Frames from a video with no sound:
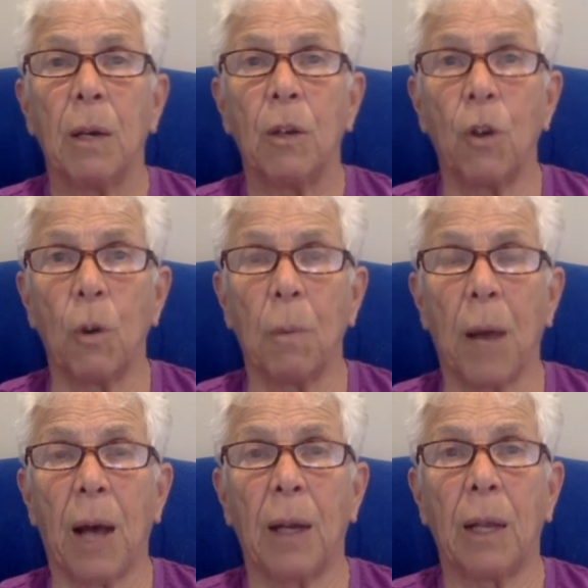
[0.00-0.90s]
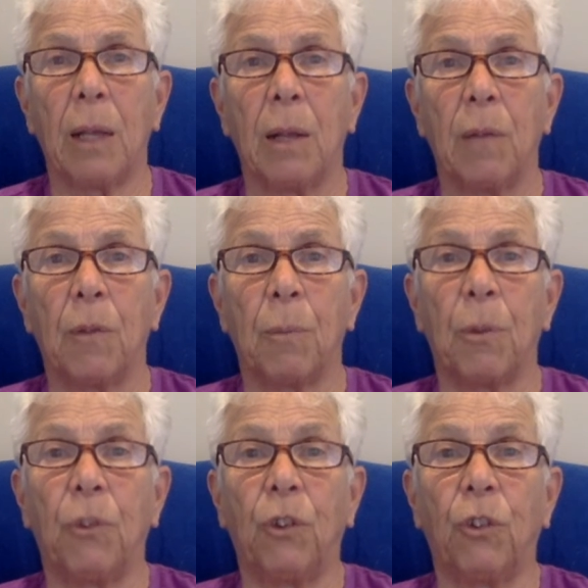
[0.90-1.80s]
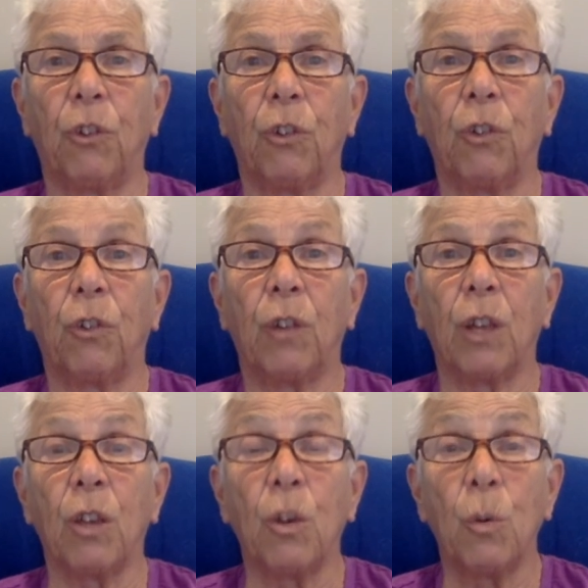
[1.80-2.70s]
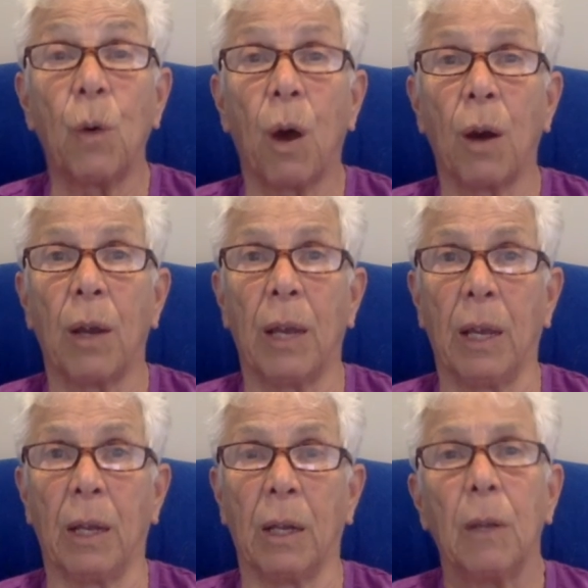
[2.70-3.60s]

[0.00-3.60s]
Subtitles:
your body, the positions that you are in.